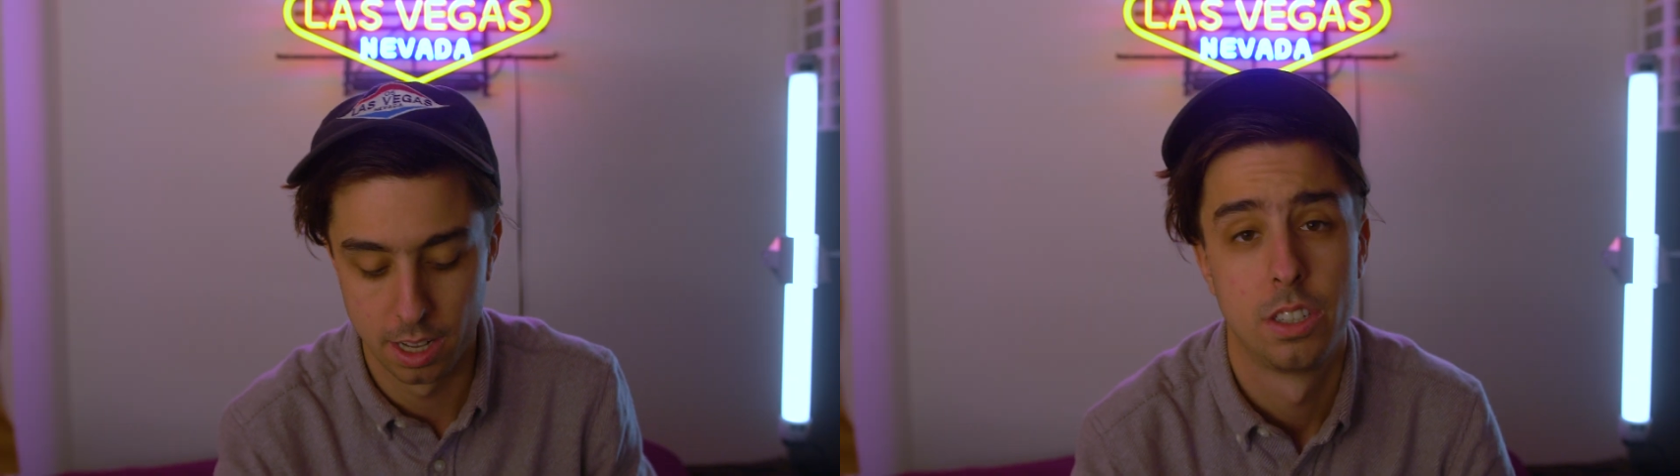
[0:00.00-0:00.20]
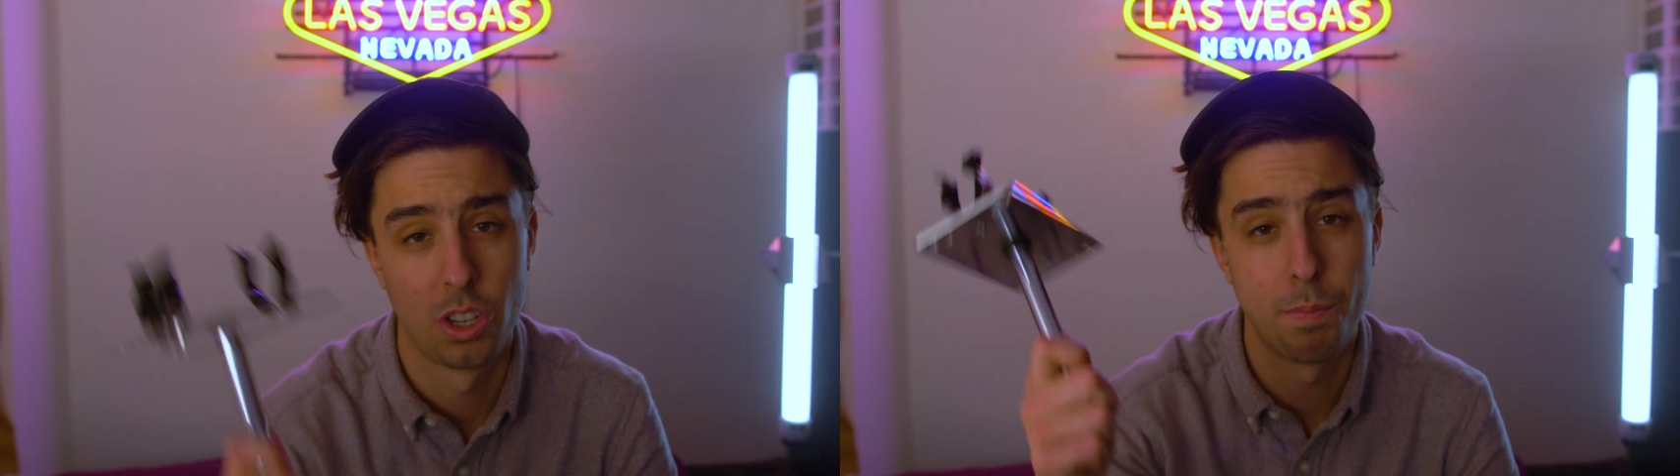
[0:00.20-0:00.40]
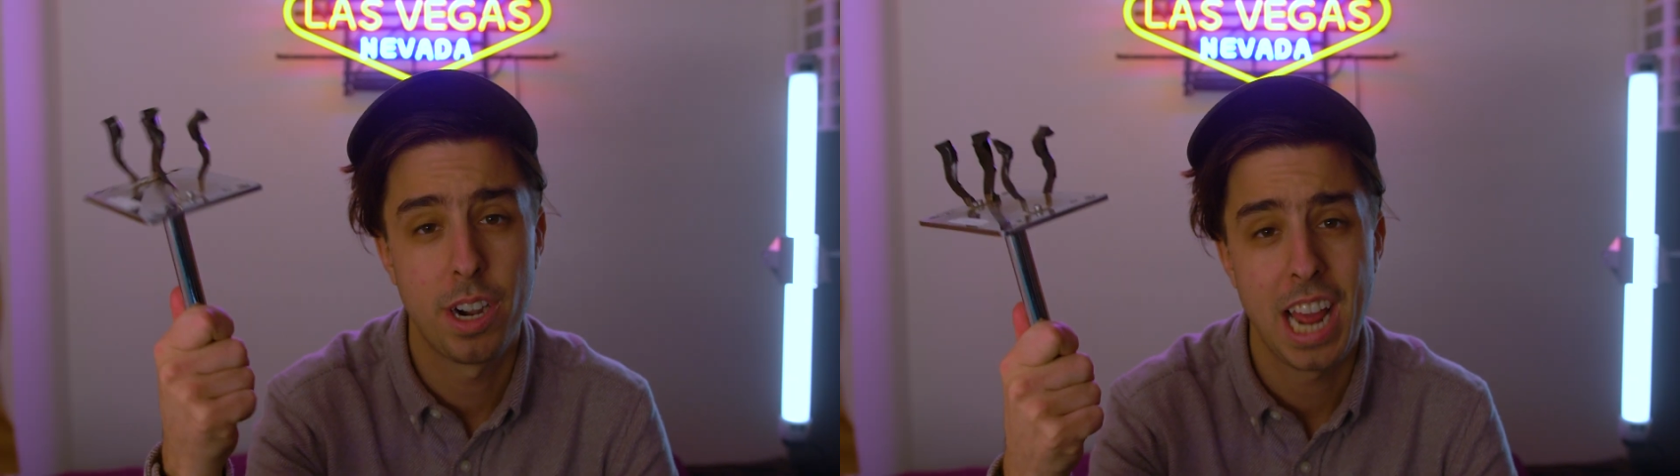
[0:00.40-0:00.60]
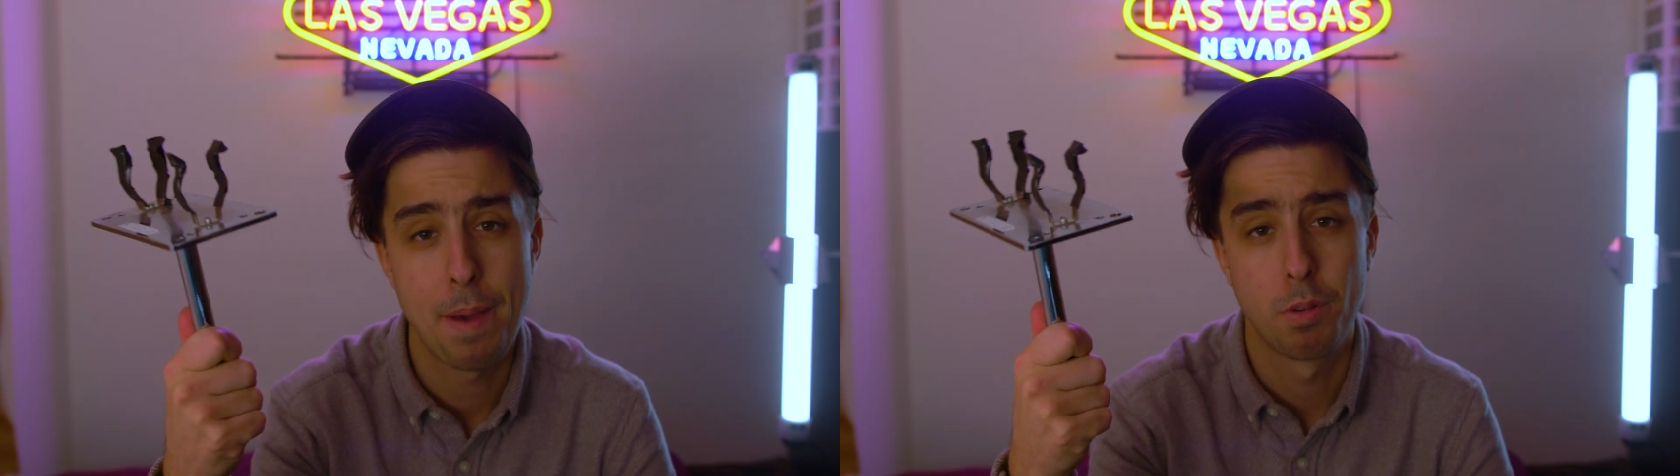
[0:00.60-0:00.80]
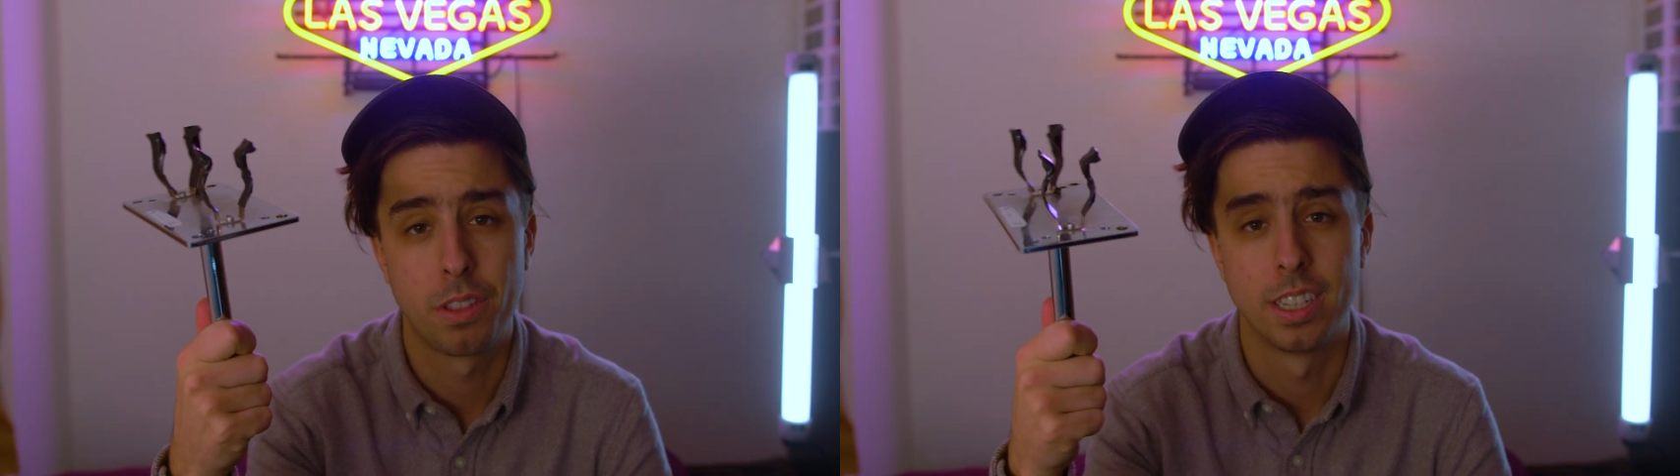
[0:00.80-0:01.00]
So I'm pretty
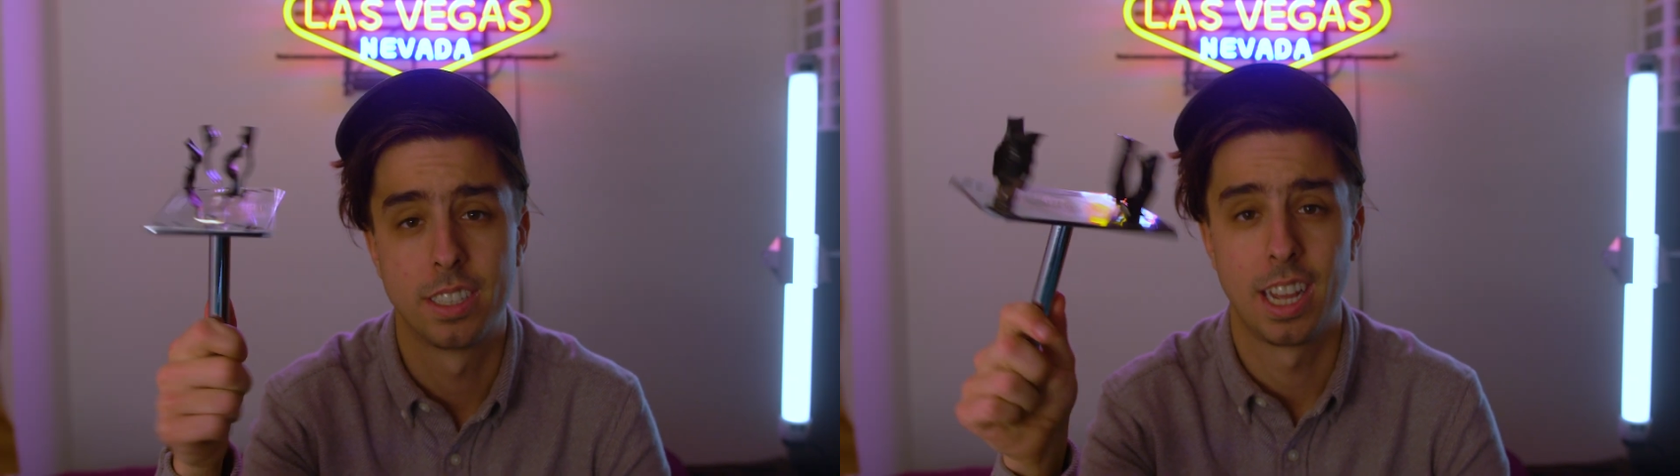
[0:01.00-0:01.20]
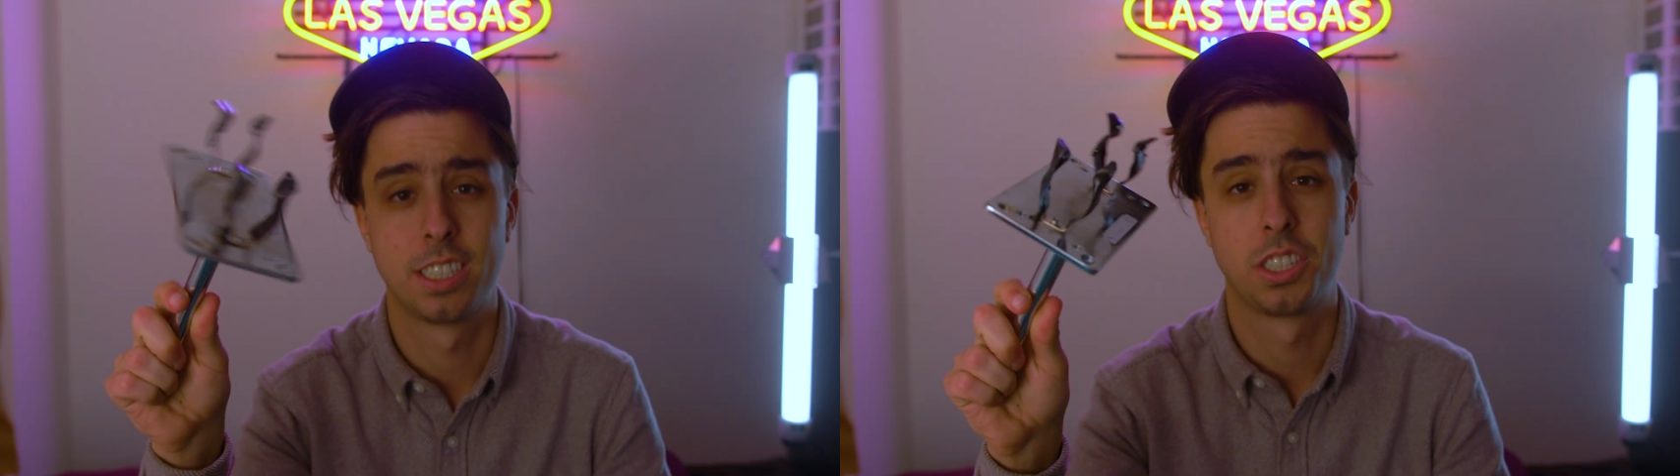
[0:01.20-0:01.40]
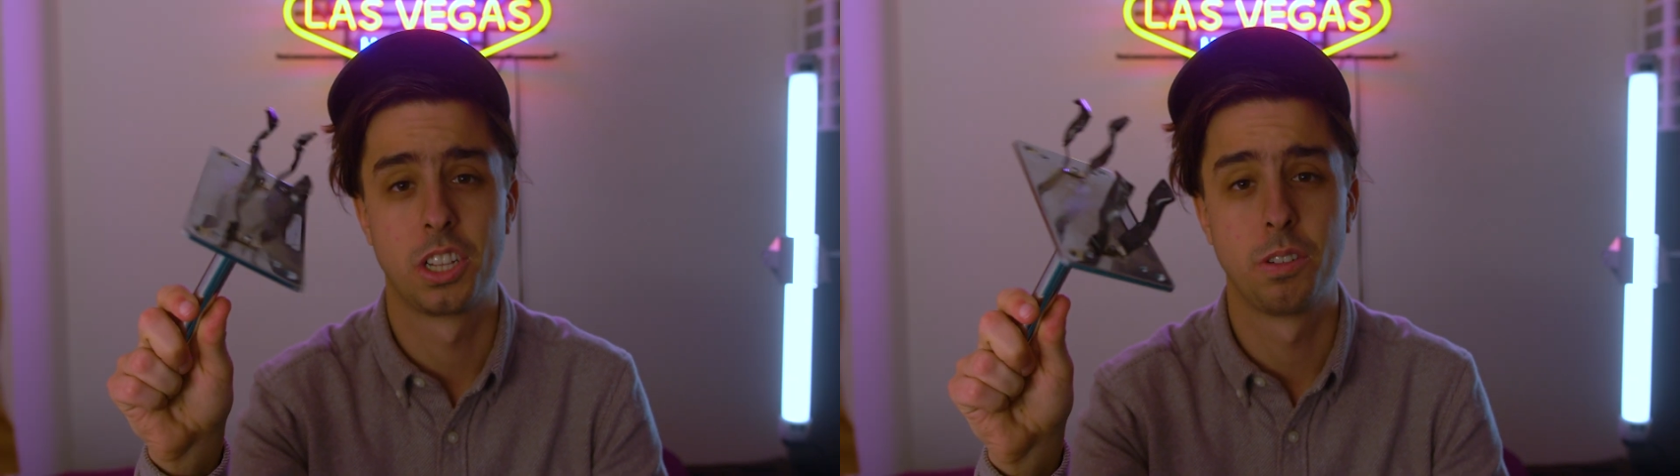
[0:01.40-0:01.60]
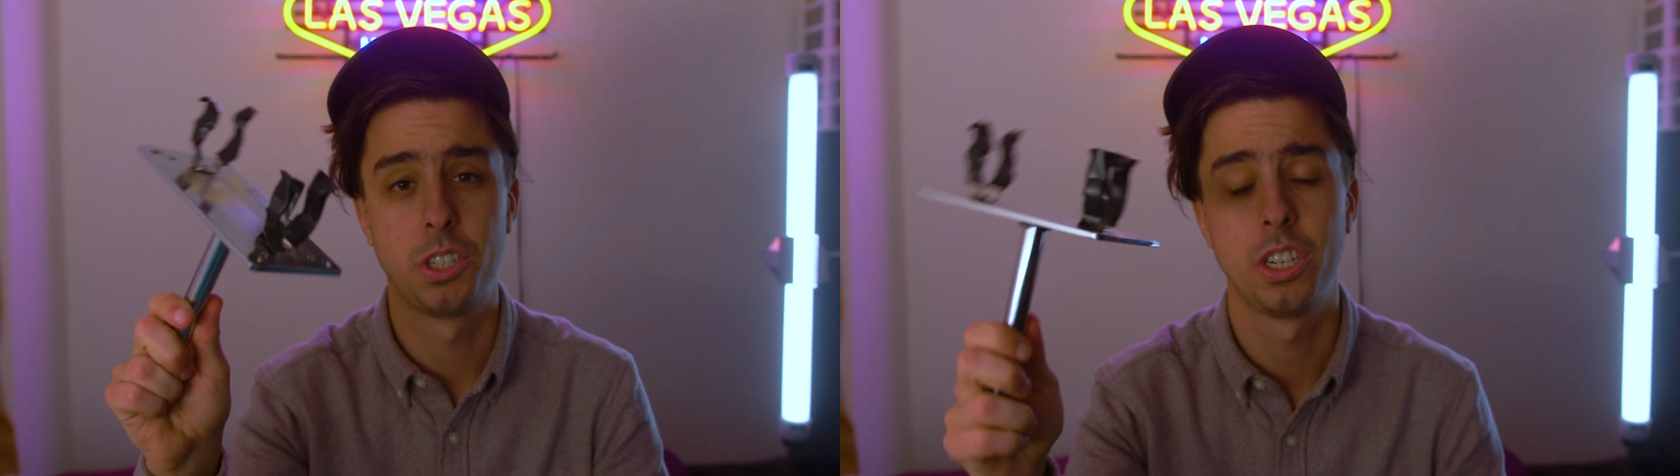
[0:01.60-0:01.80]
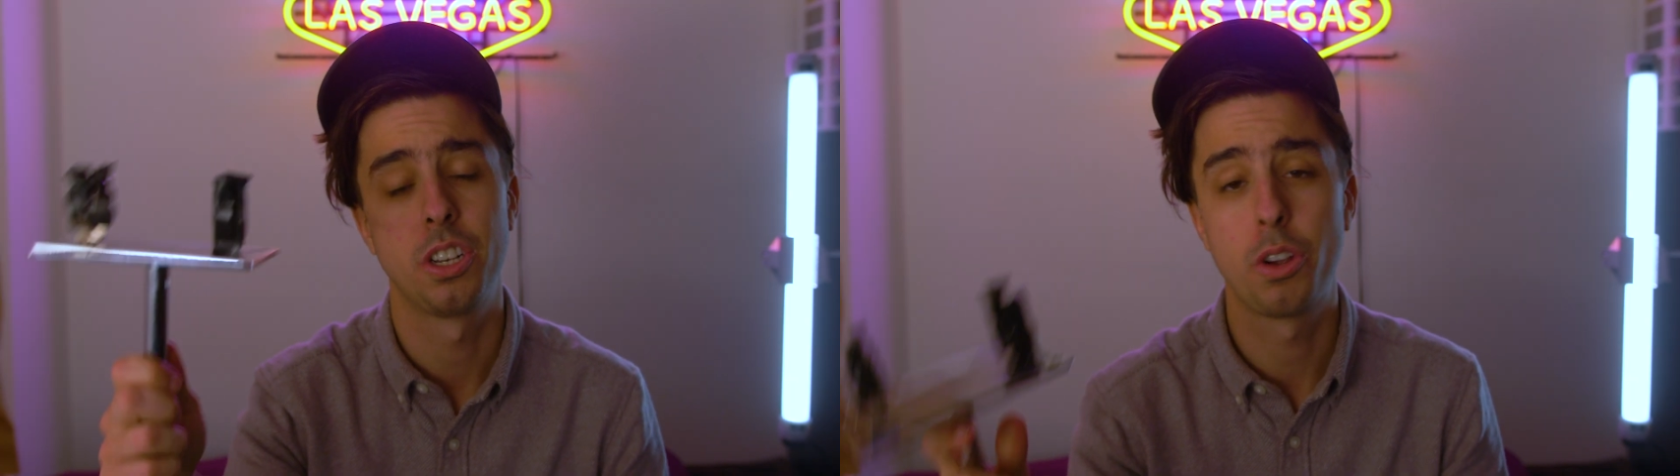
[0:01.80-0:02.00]
happy with this as a solution.